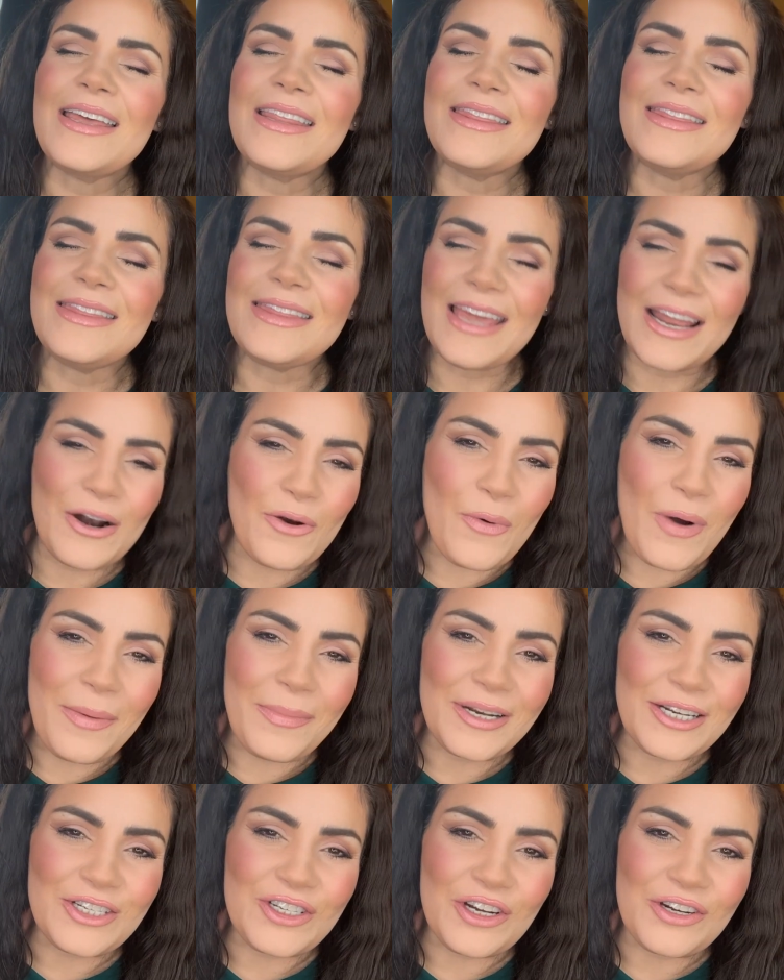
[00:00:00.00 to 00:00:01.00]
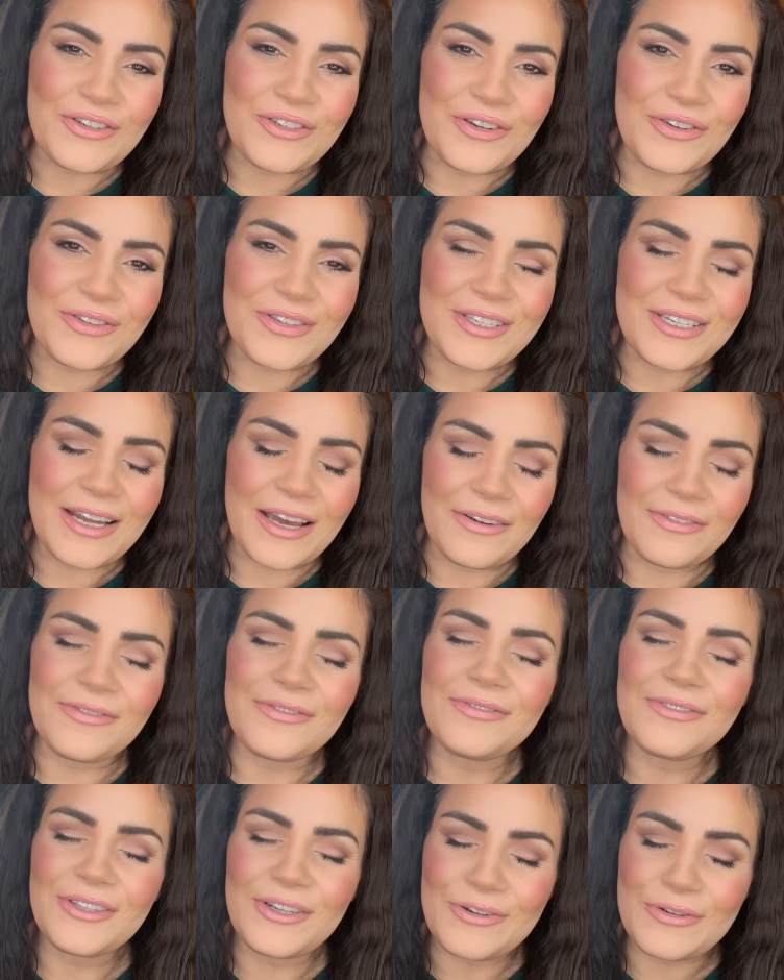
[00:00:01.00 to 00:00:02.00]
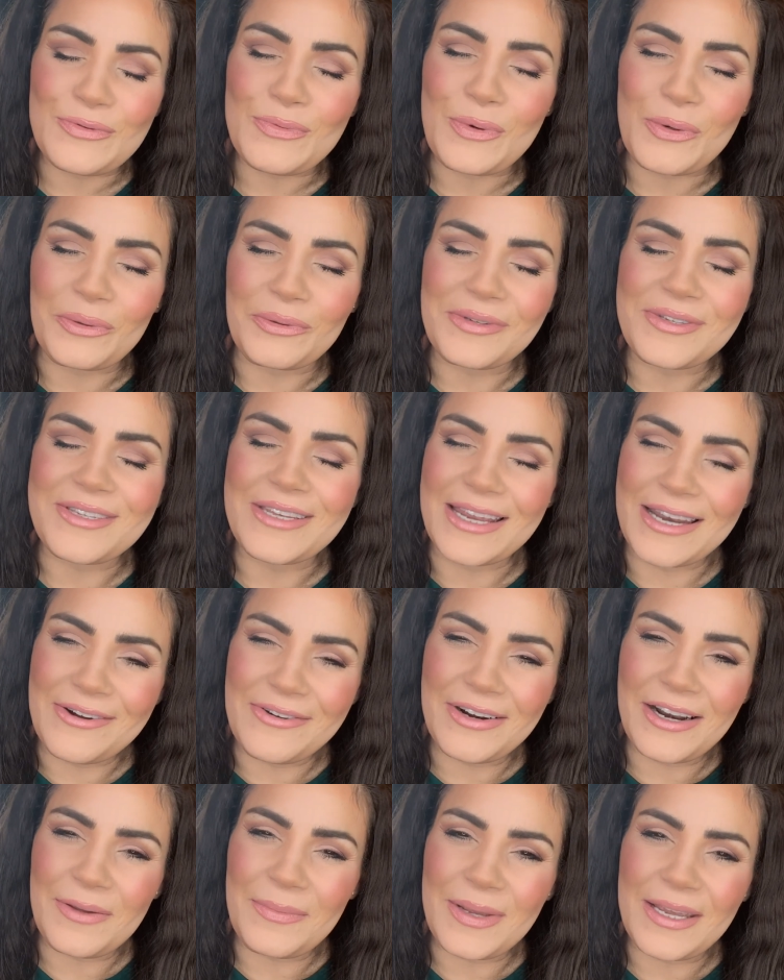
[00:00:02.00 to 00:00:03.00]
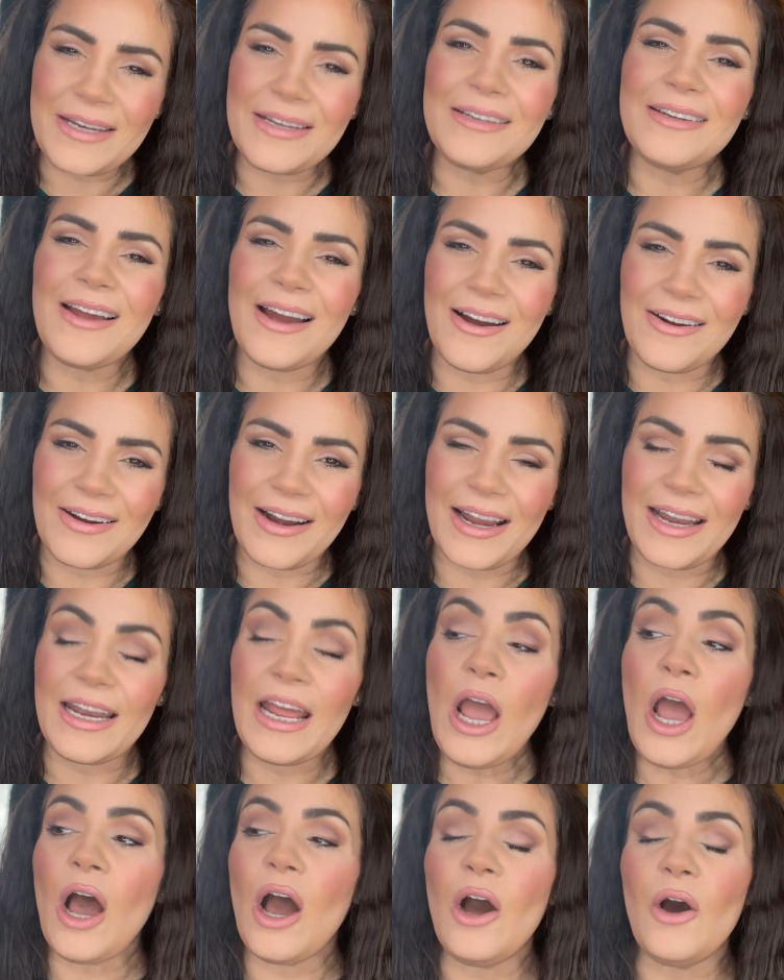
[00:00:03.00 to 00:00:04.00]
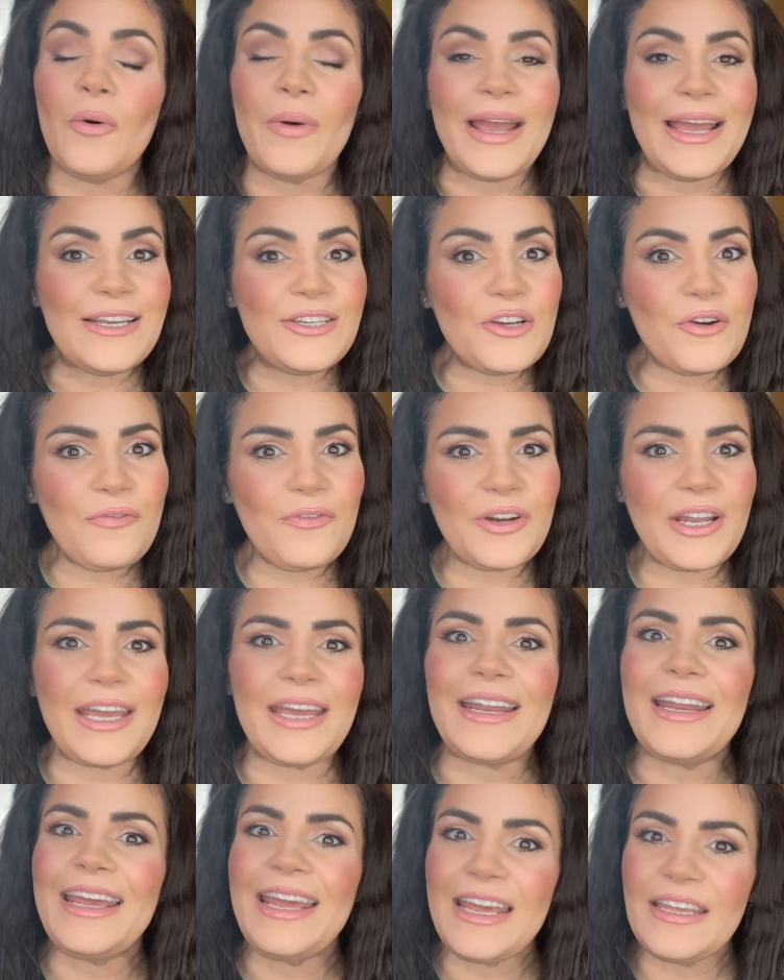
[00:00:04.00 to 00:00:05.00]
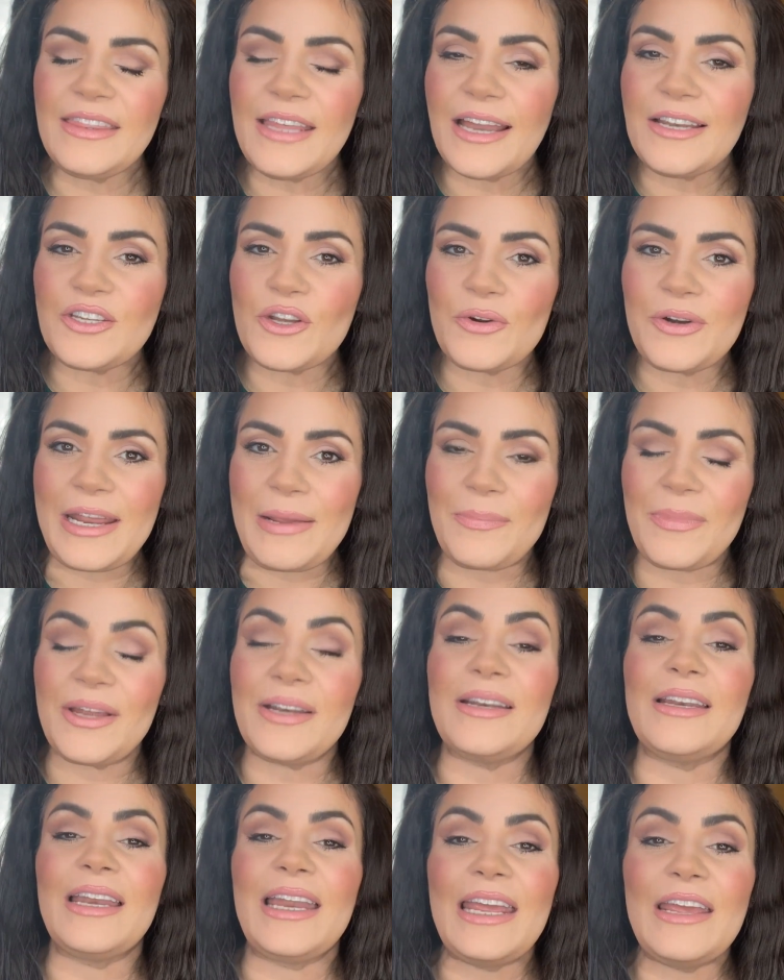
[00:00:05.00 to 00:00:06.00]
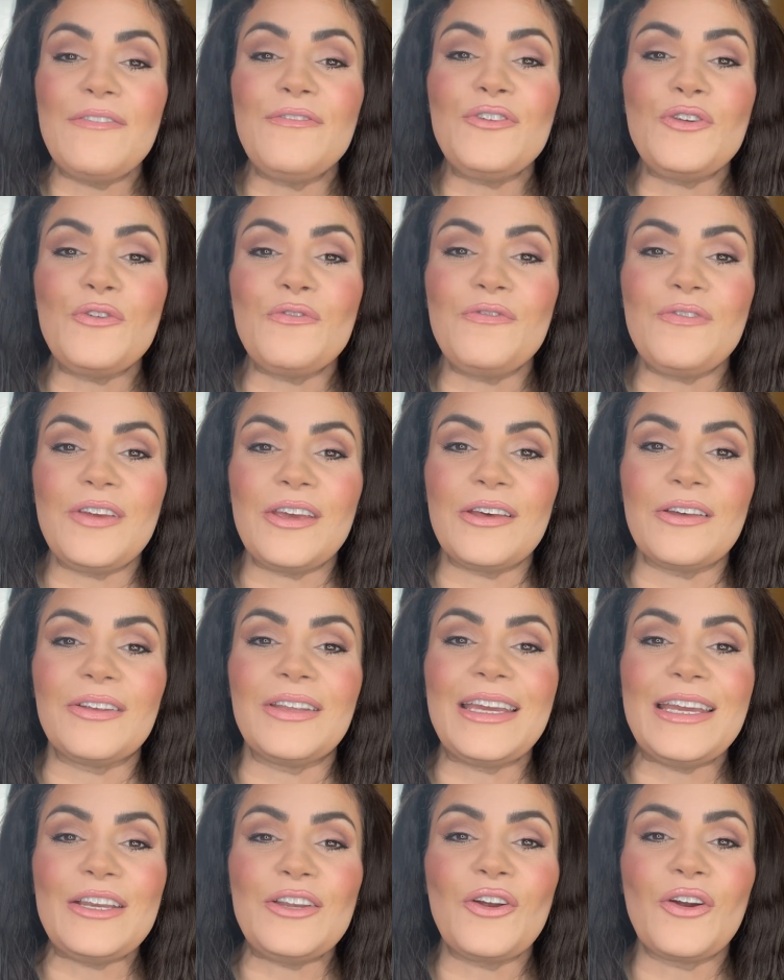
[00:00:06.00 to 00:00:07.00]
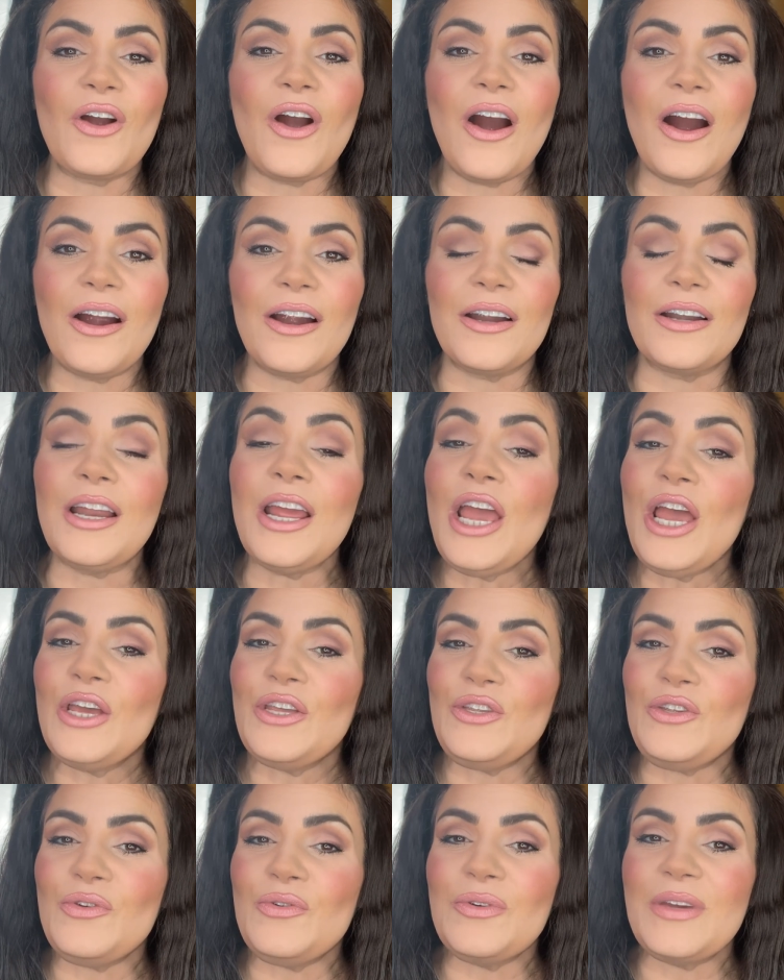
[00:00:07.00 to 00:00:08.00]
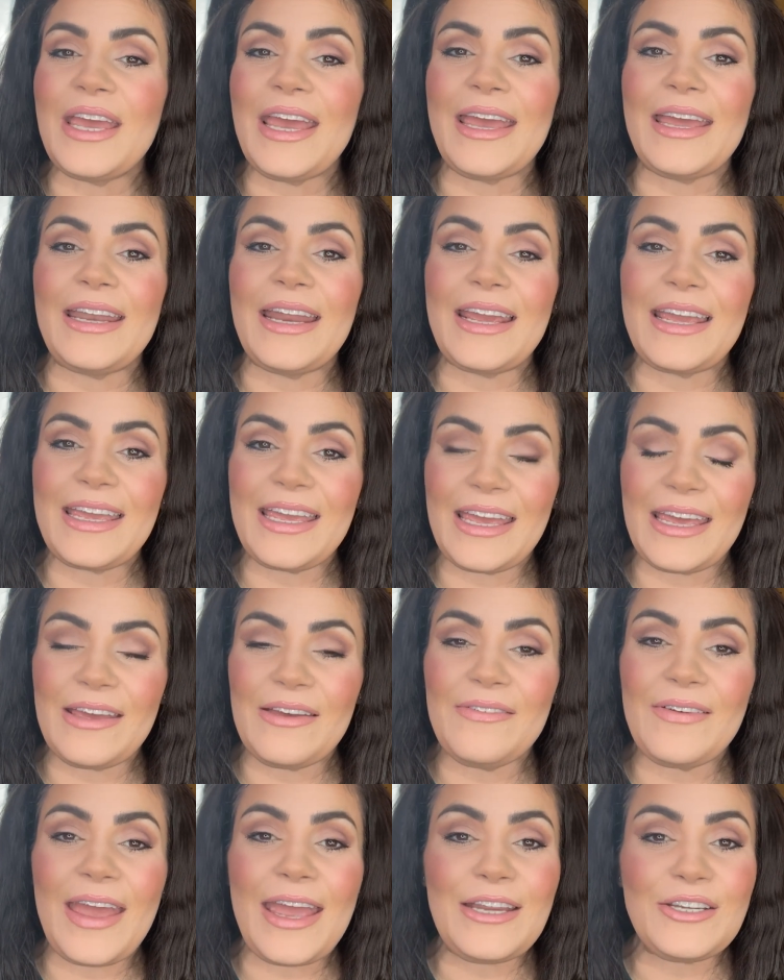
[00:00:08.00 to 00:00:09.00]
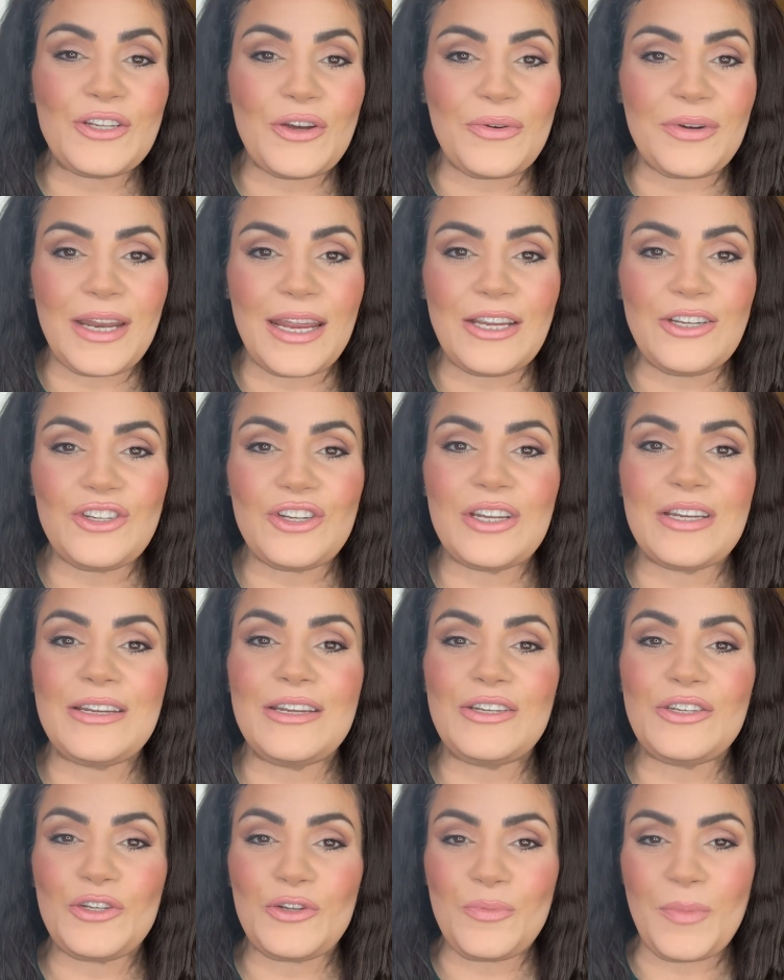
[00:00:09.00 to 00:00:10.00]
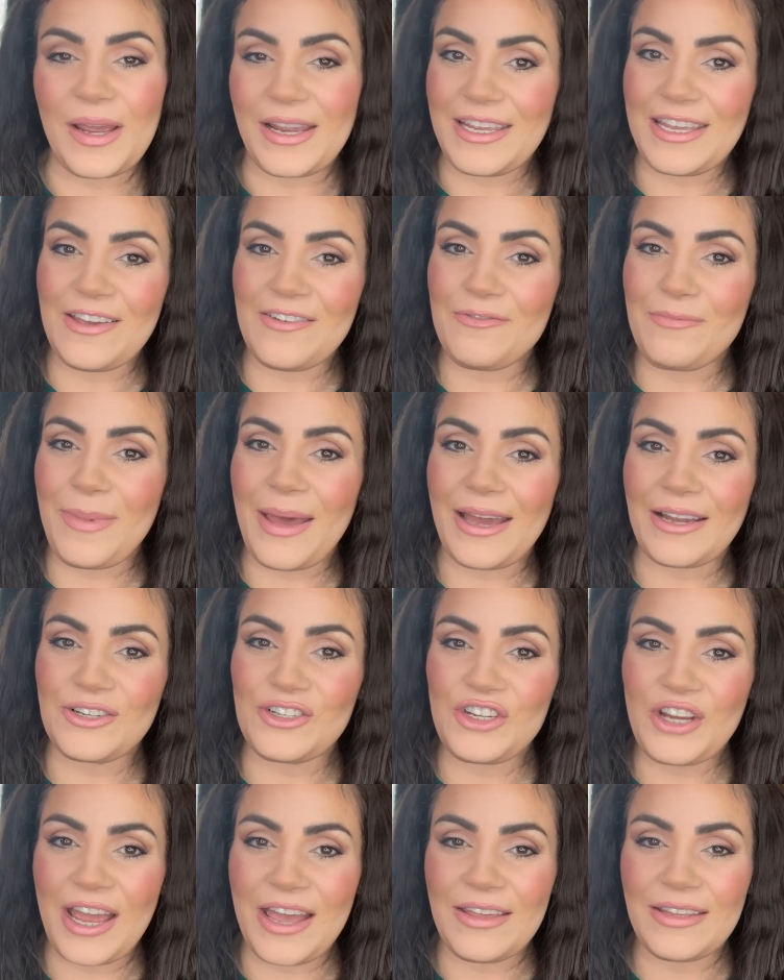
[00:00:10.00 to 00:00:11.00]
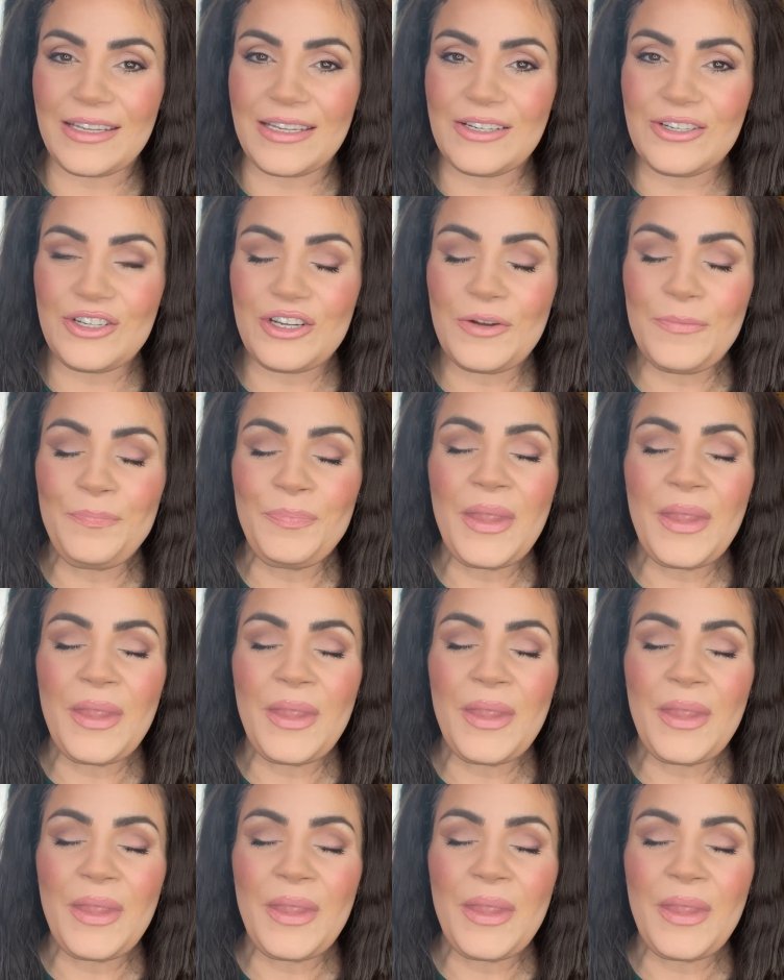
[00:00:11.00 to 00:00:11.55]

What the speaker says: they don't want me to share certain stuff. There's rules, you know what I mean? All right. Oh, and don't forget, hit that donate button if you feel in your heart you can give a donation to my Give Back Challenge.